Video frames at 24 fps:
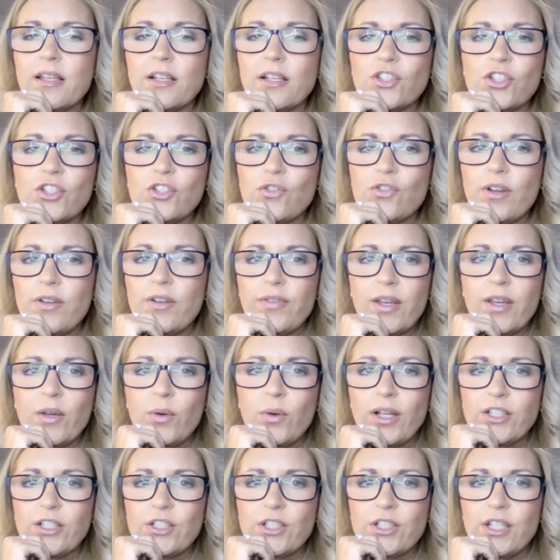such a terrific
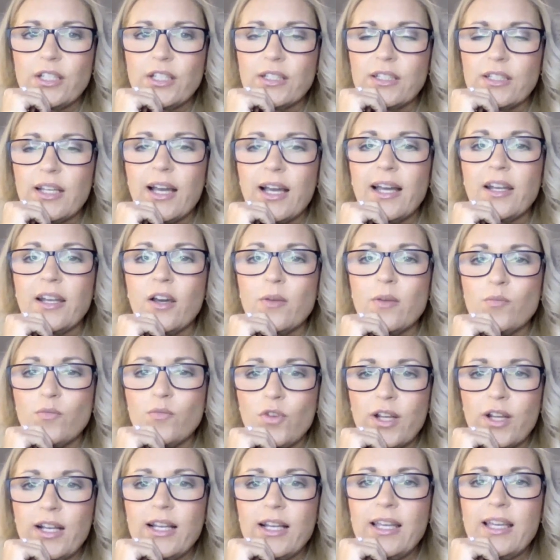question. And I'm
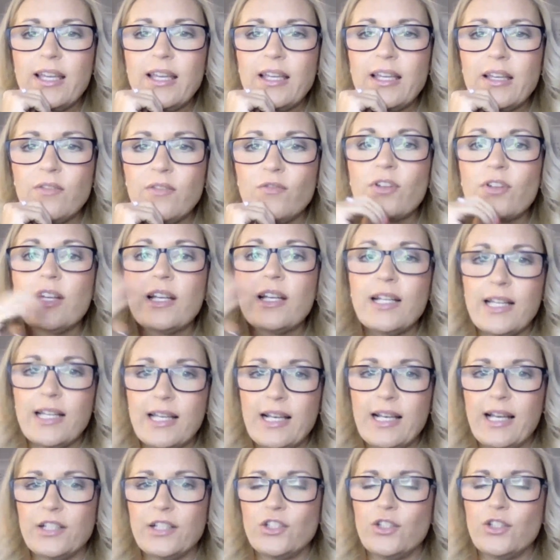really, really
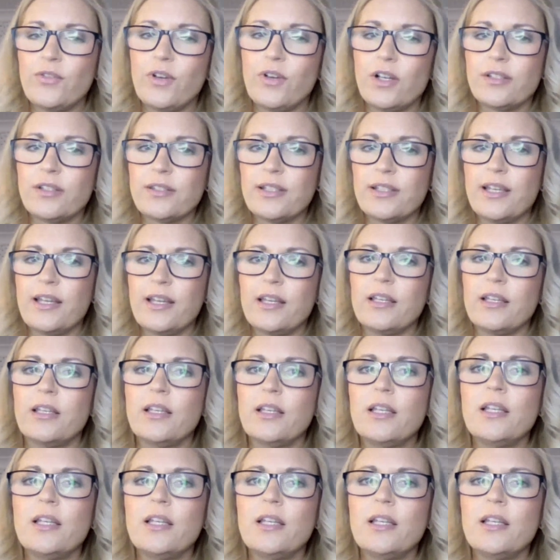glad you've asked it.